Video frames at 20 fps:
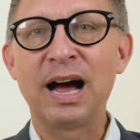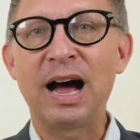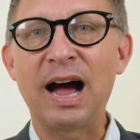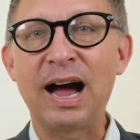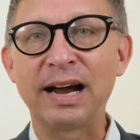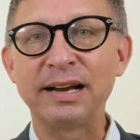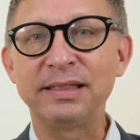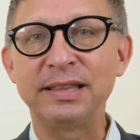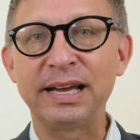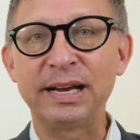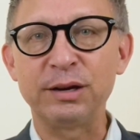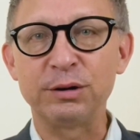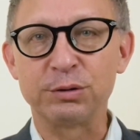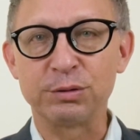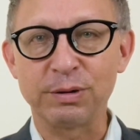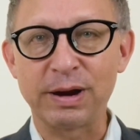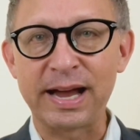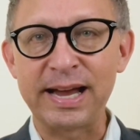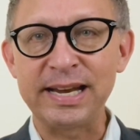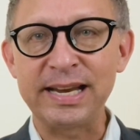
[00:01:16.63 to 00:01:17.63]
I think
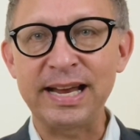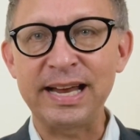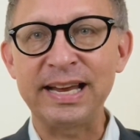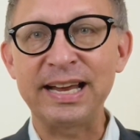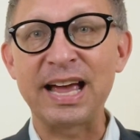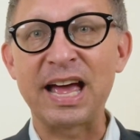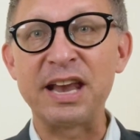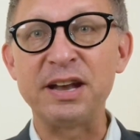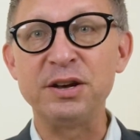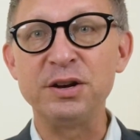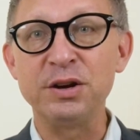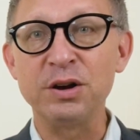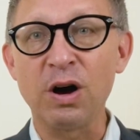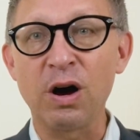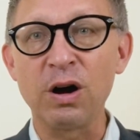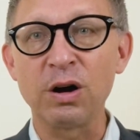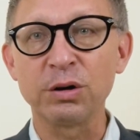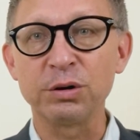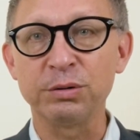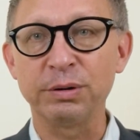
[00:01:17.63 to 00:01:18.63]
grading and
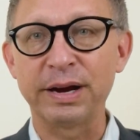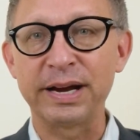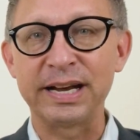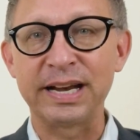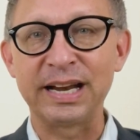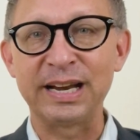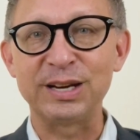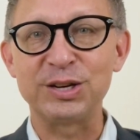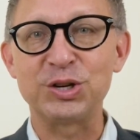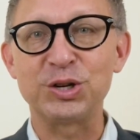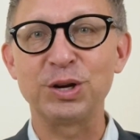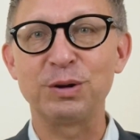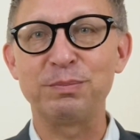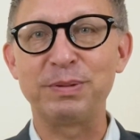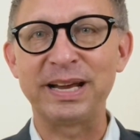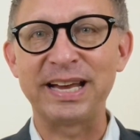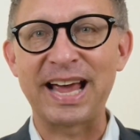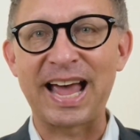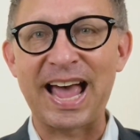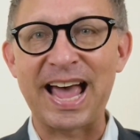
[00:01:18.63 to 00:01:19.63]
not grading should be